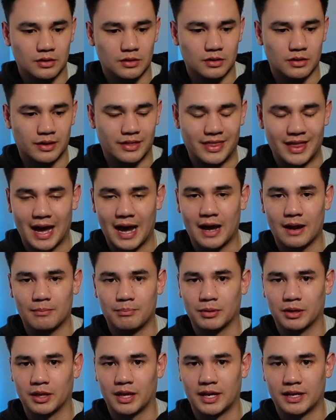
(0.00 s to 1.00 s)
that but
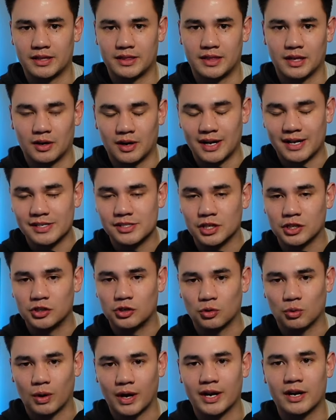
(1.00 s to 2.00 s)
like there is a
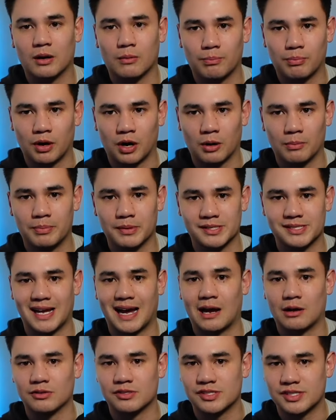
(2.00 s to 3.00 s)
greater purpose
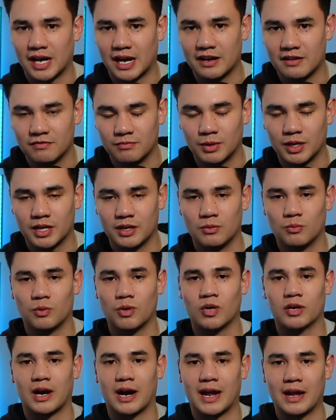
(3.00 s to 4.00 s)
outside of money and when
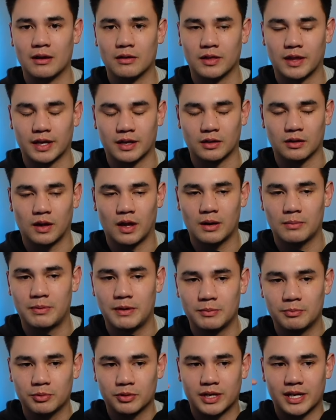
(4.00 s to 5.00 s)
you're like a lot of
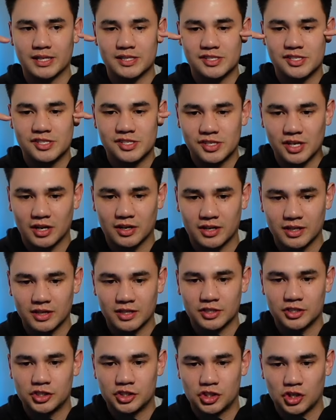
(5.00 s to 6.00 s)
people get stuck in
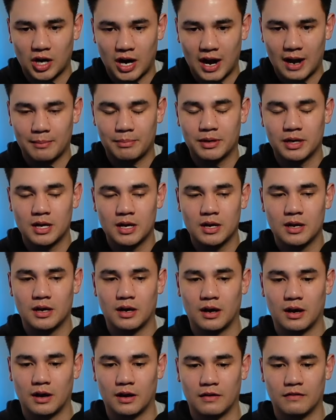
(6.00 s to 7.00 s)
this trap
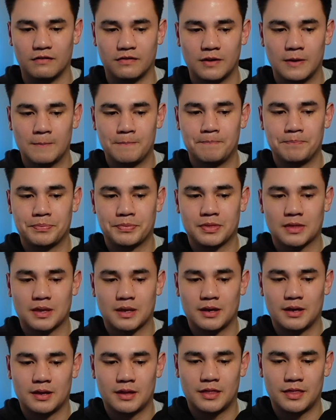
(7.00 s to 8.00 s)
of
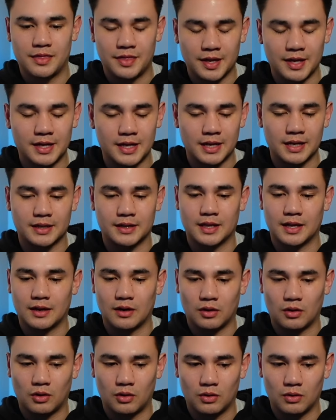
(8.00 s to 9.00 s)
thinking that
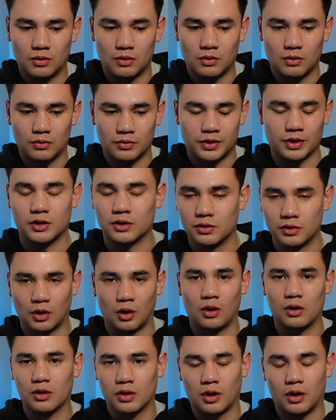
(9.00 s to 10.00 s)
there
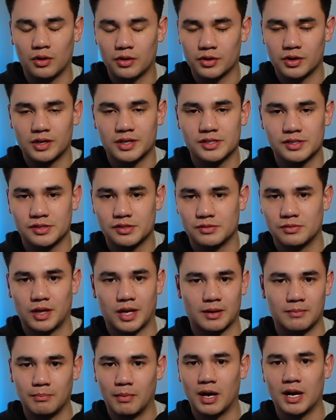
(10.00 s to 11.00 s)
all all there is is
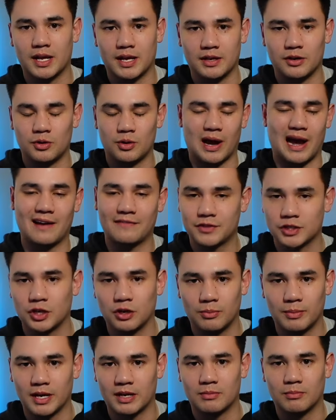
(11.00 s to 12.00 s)
like money and you have to go
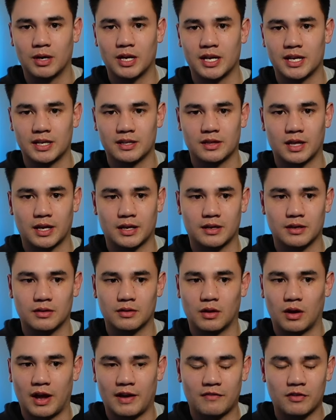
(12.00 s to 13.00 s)
make money and like
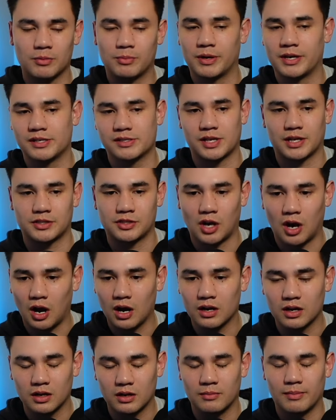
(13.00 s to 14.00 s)
everybody's like
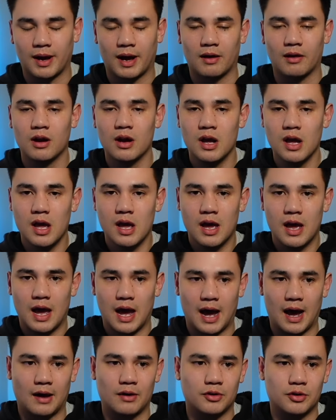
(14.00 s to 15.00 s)
talking about
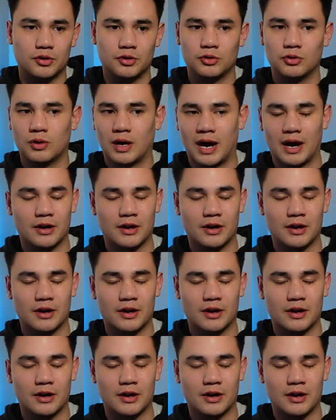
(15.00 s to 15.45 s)
how do how